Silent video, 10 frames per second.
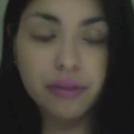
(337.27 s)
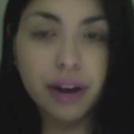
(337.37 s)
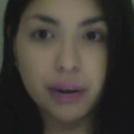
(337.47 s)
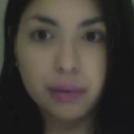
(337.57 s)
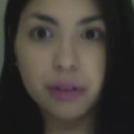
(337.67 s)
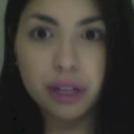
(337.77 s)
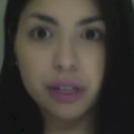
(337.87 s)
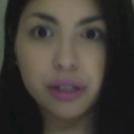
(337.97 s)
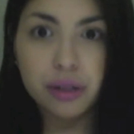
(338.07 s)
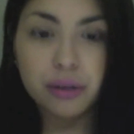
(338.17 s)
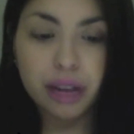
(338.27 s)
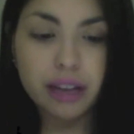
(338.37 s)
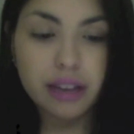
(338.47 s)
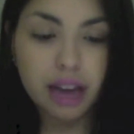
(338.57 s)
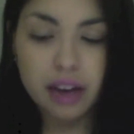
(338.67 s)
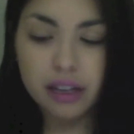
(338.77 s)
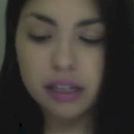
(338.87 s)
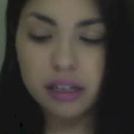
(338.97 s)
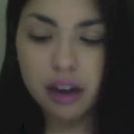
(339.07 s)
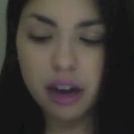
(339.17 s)
I really do like
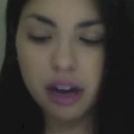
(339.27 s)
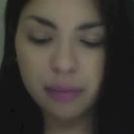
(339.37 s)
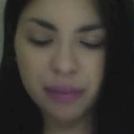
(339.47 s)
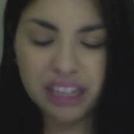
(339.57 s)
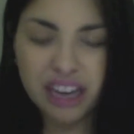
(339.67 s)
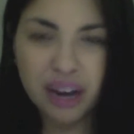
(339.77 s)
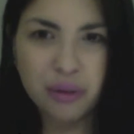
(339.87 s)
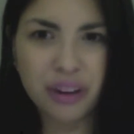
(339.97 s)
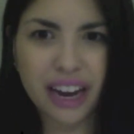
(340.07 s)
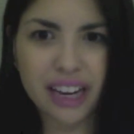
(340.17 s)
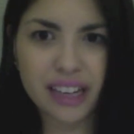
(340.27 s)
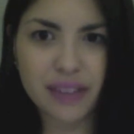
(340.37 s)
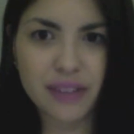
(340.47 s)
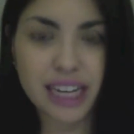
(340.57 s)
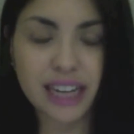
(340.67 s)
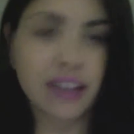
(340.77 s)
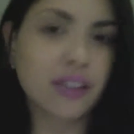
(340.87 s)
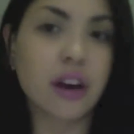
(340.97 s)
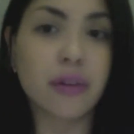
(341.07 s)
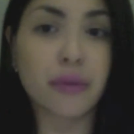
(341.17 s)
that because um, I would hate to have to take like the
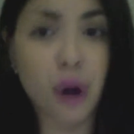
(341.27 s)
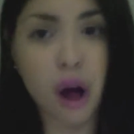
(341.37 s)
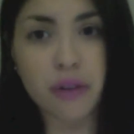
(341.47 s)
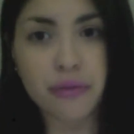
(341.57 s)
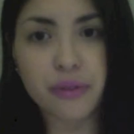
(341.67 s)
cover off